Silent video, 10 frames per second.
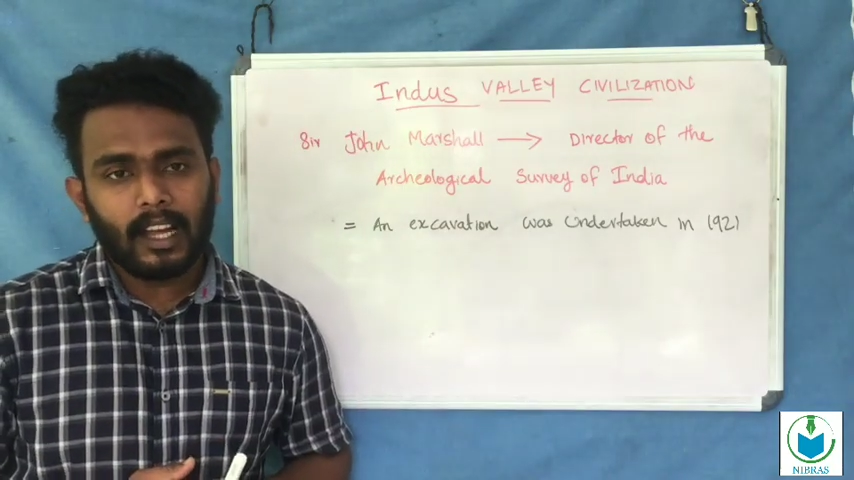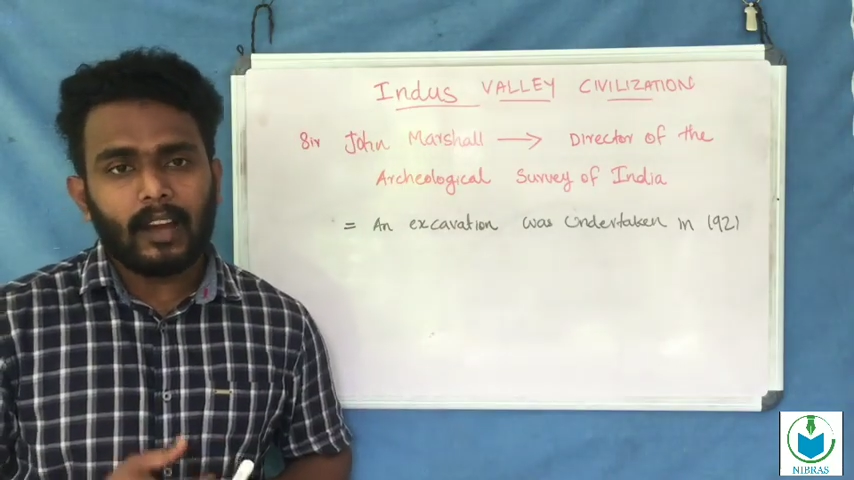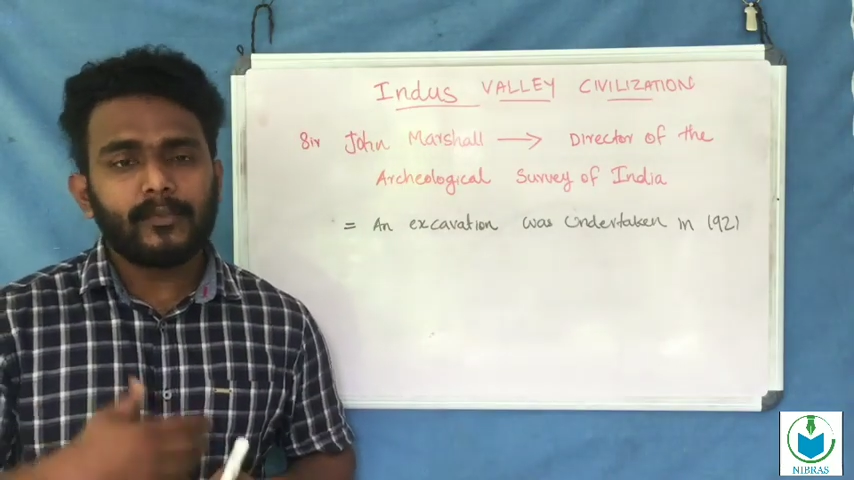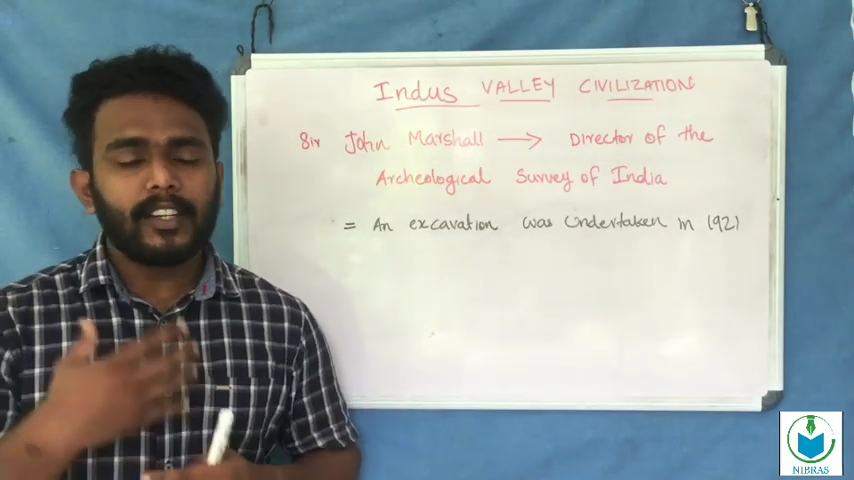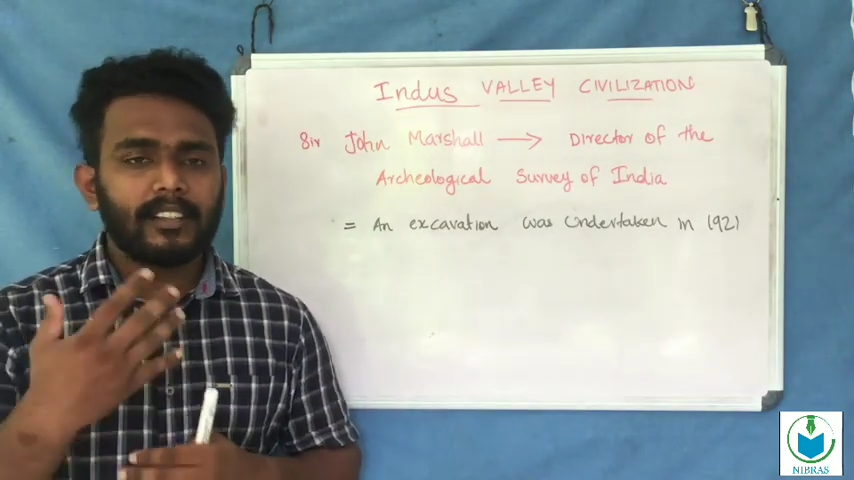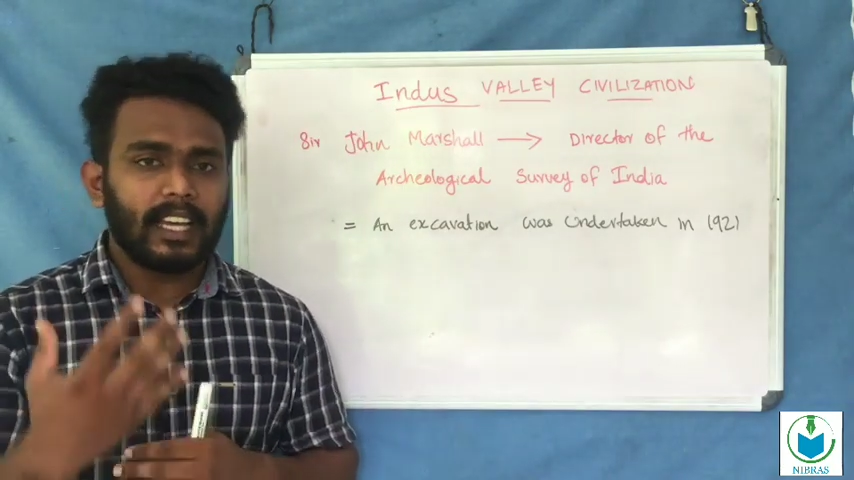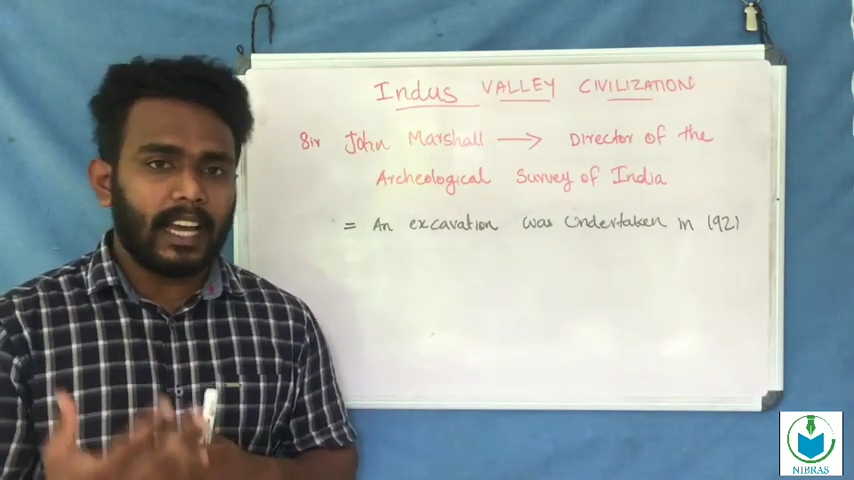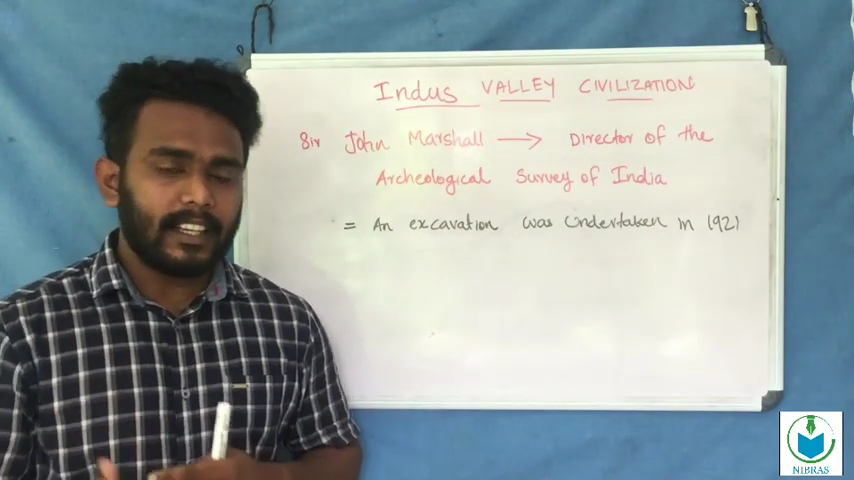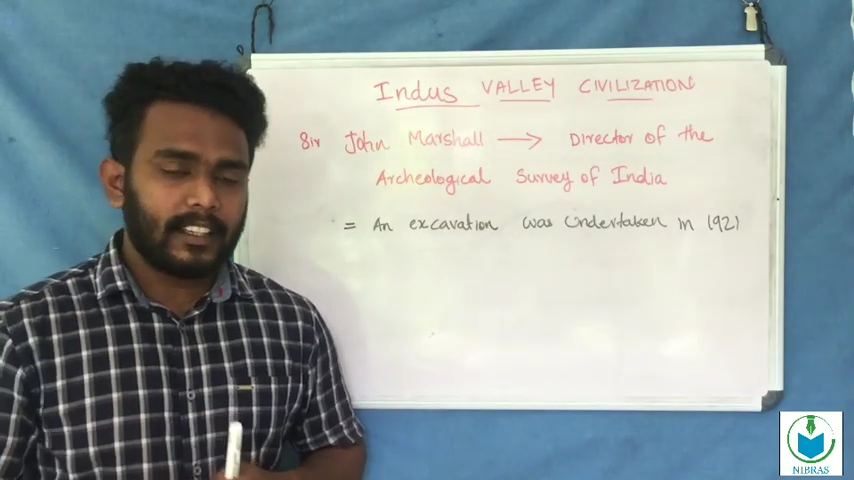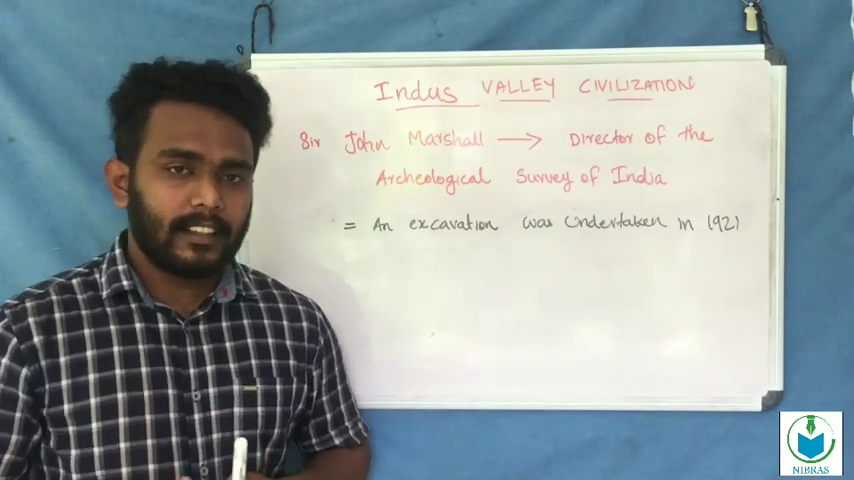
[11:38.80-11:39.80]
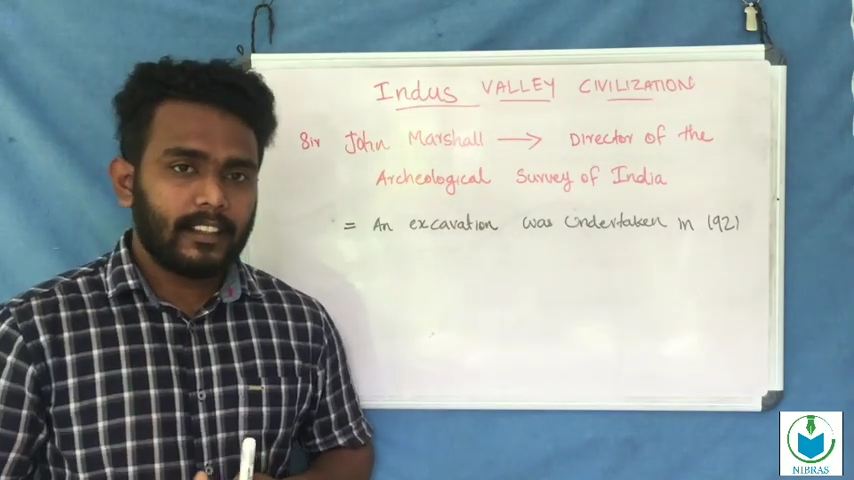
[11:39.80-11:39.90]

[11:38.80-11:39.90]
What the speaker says: After that,